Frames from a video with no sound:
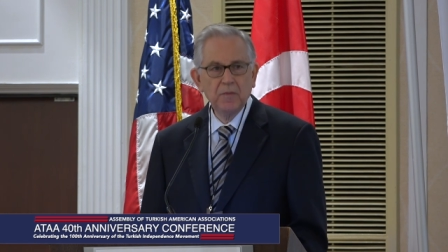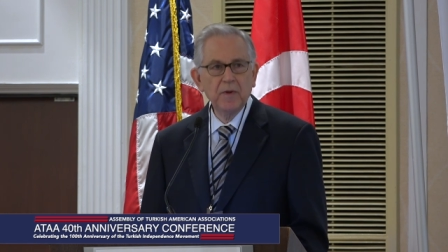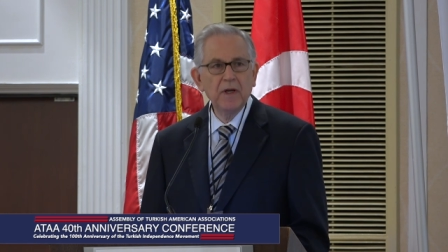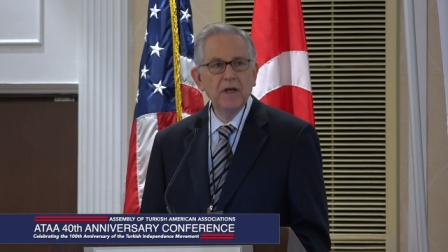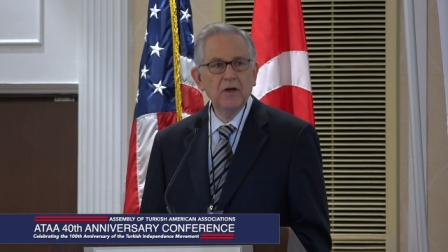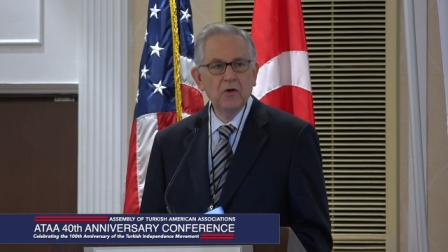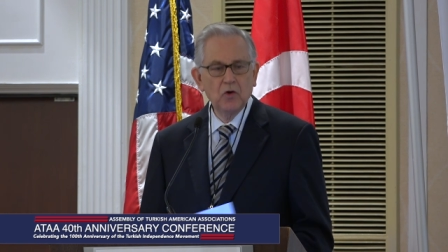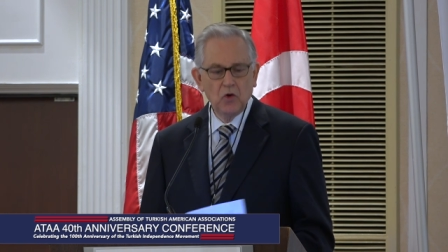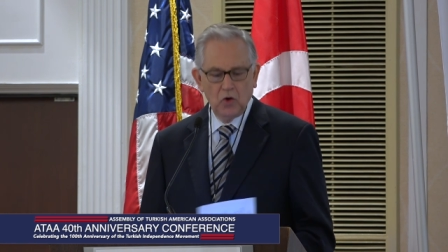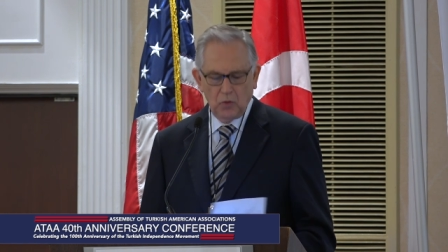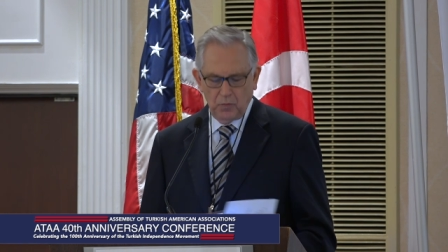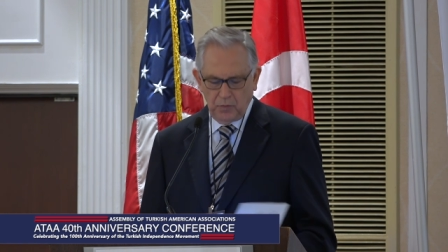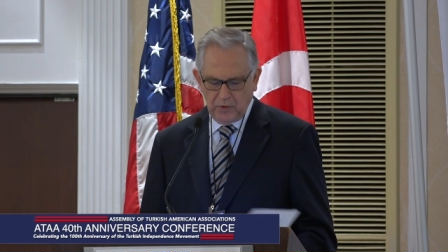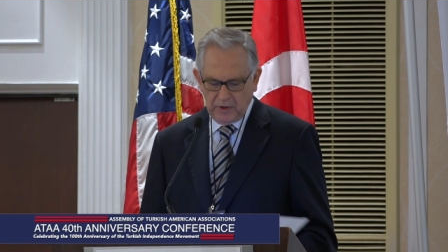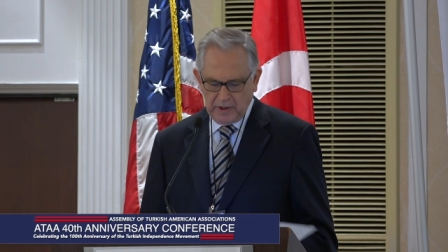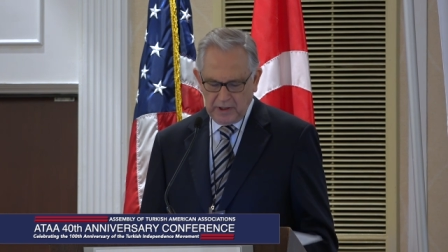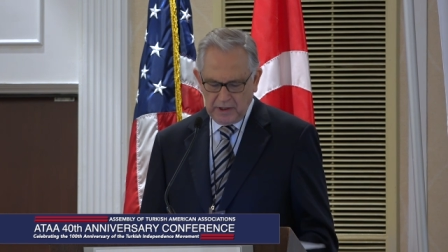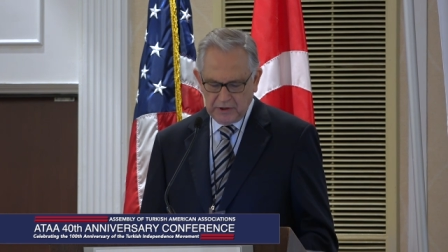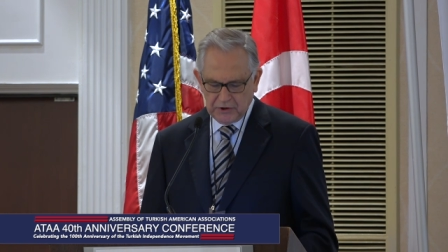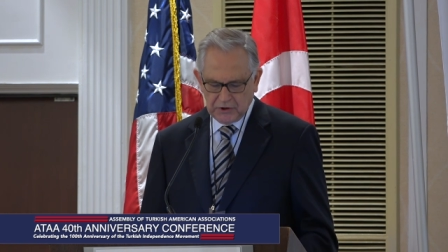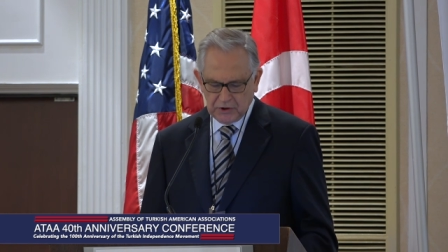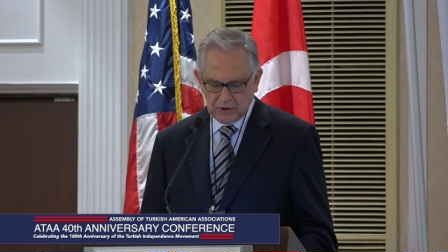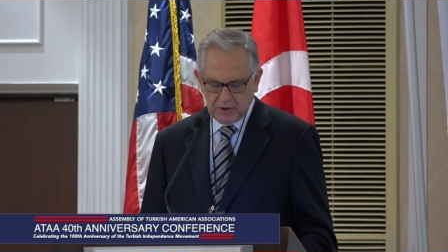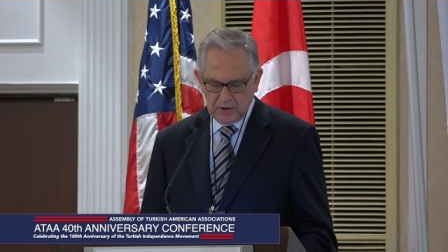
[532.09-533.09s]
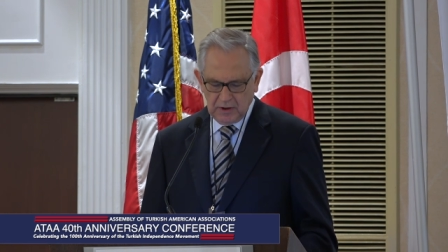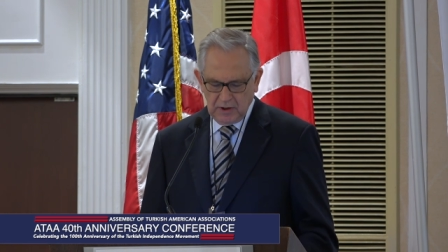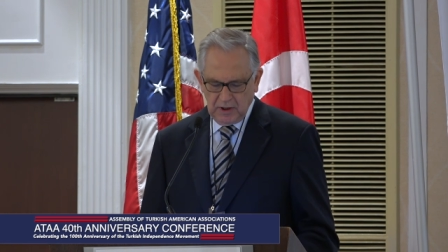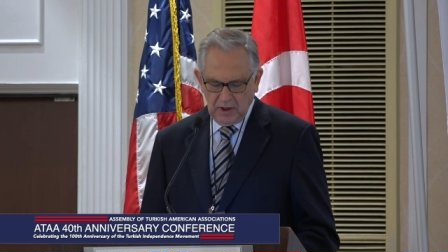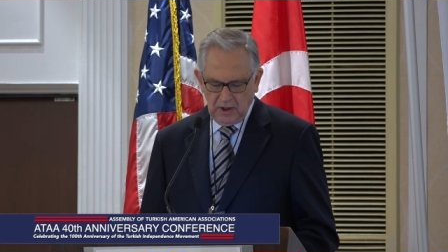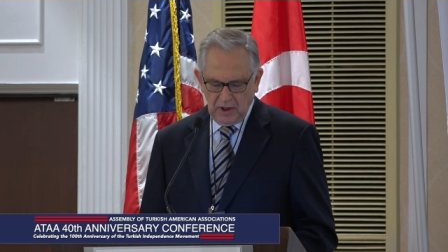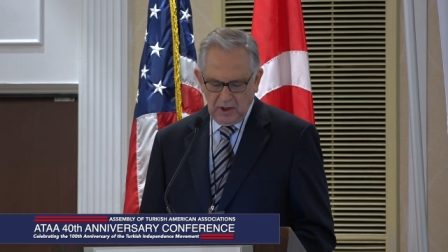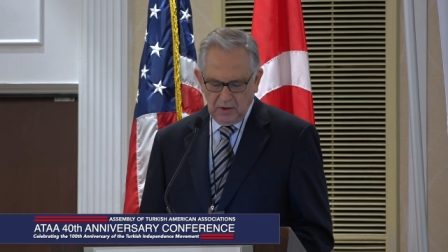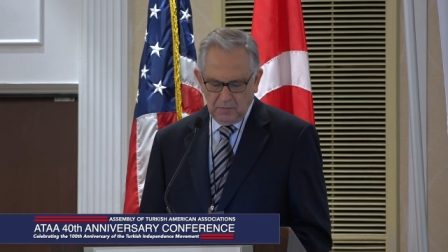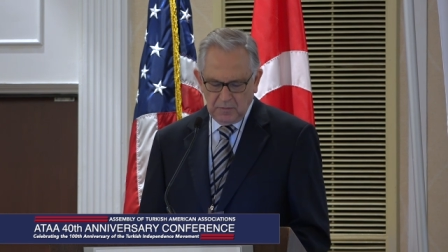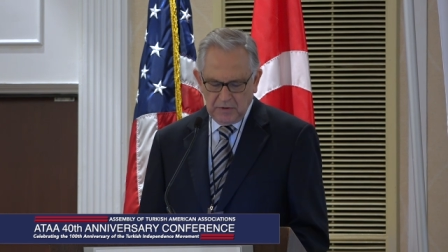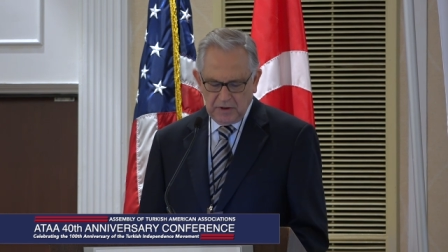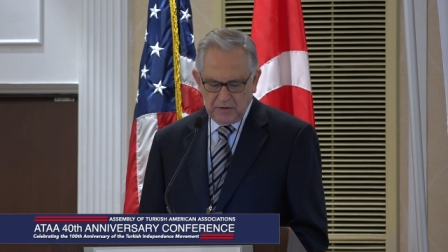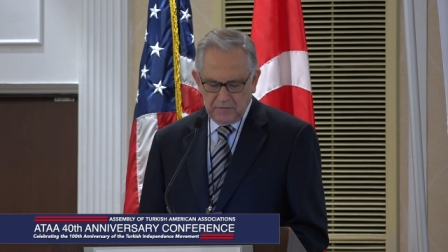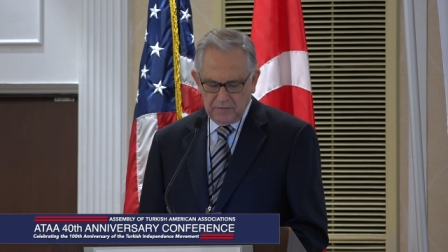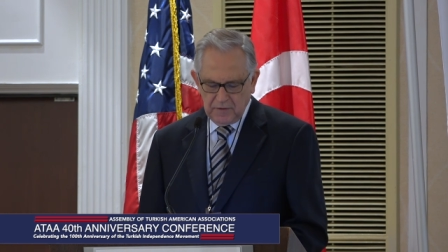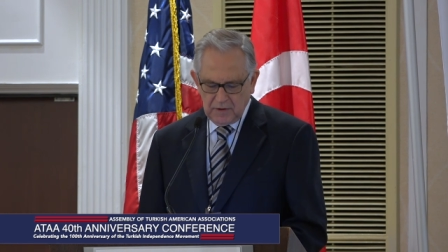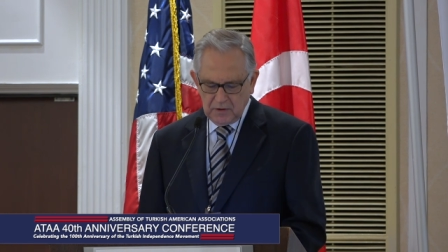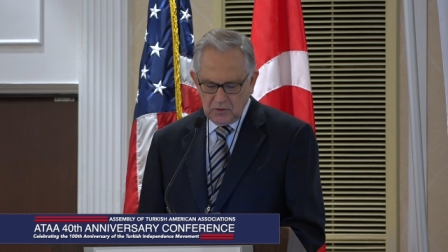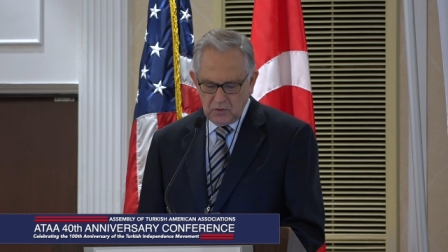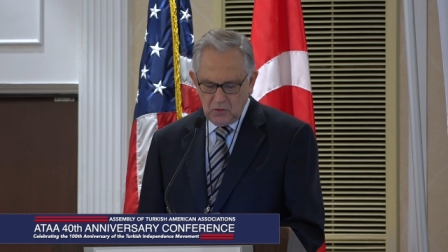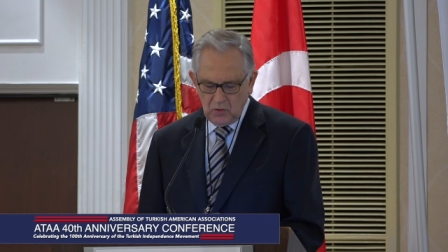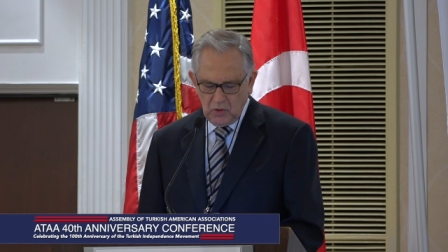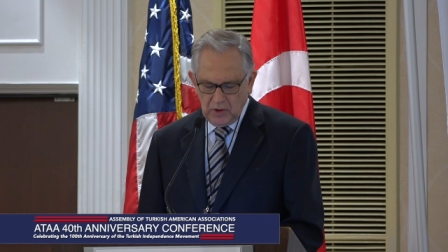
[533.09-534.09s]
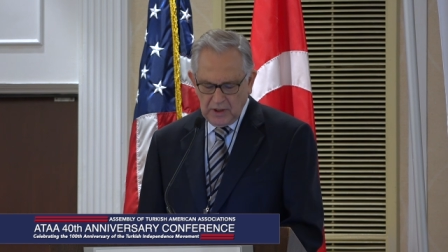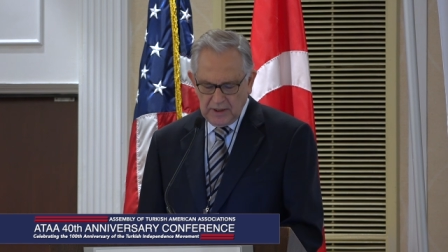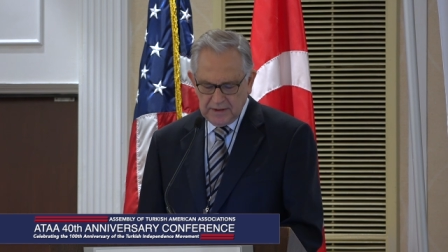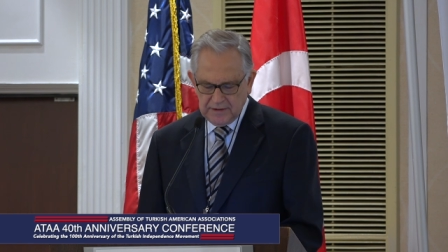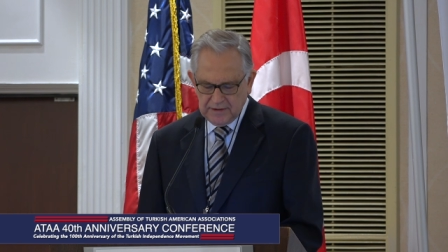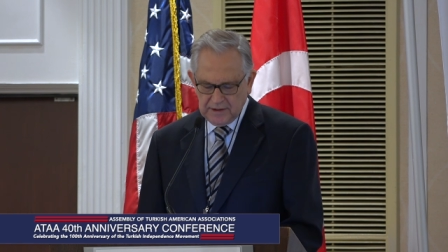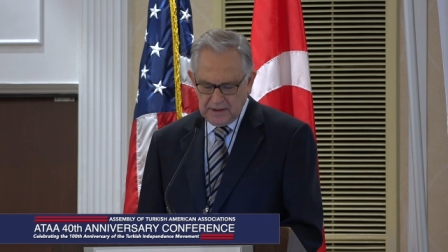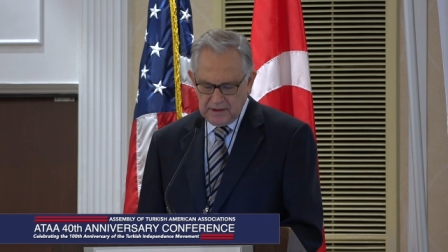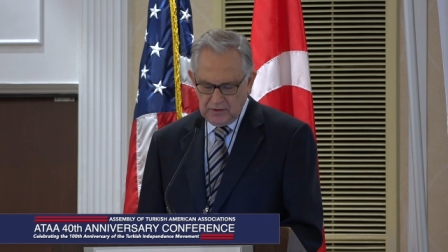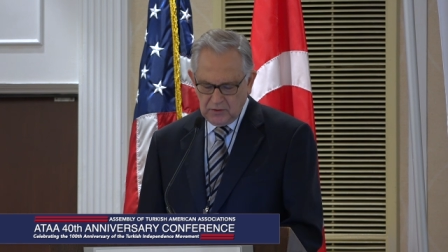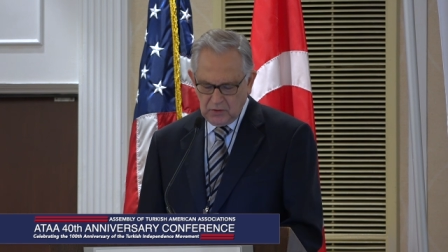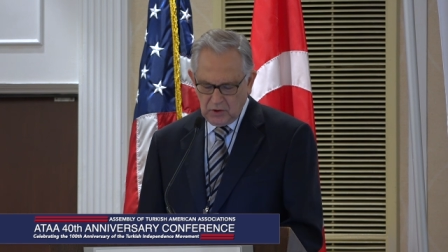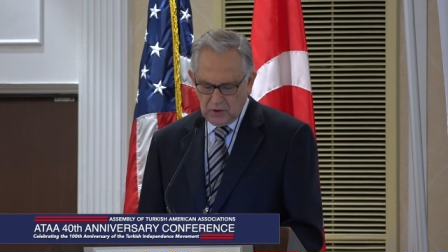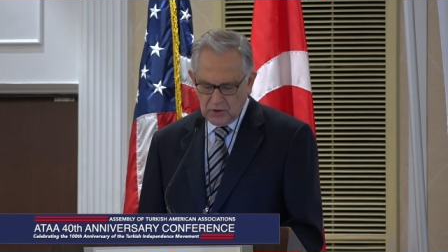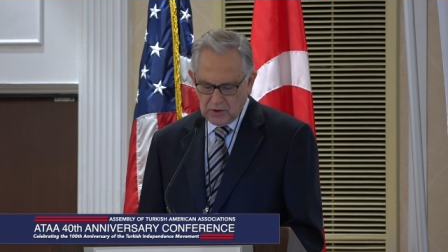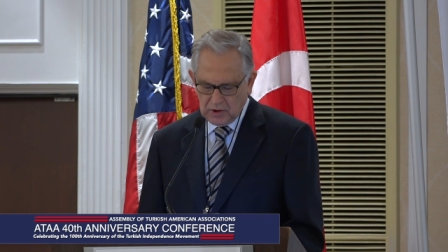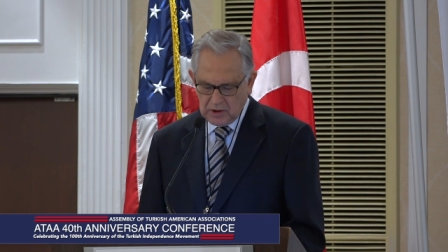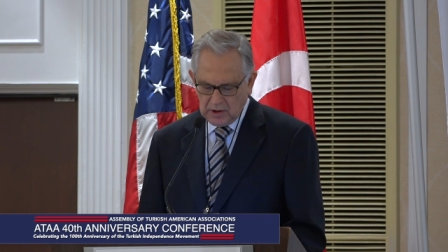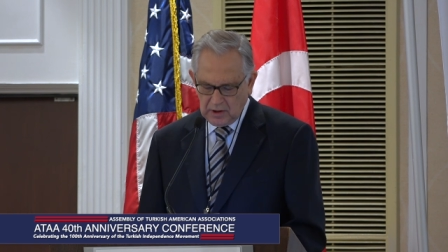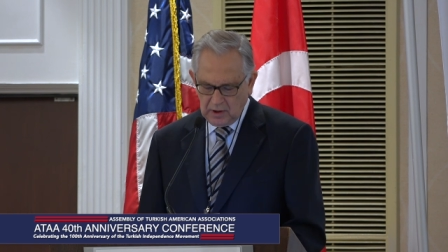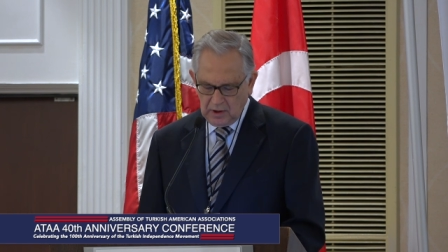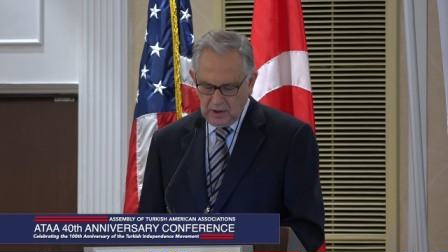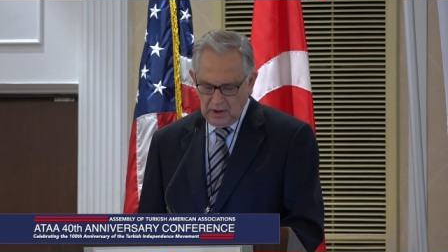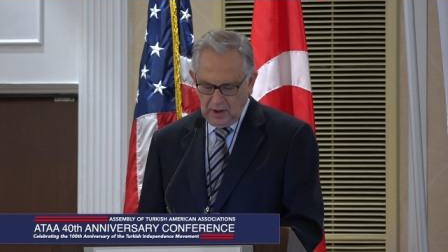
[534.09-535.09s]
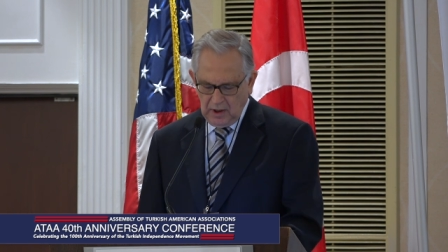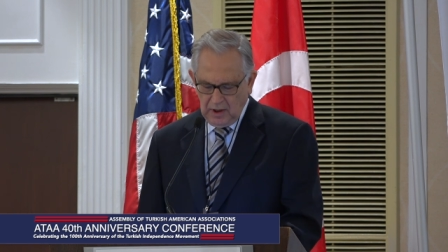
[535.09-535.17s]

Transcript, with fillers: and cooperation between US and Turkey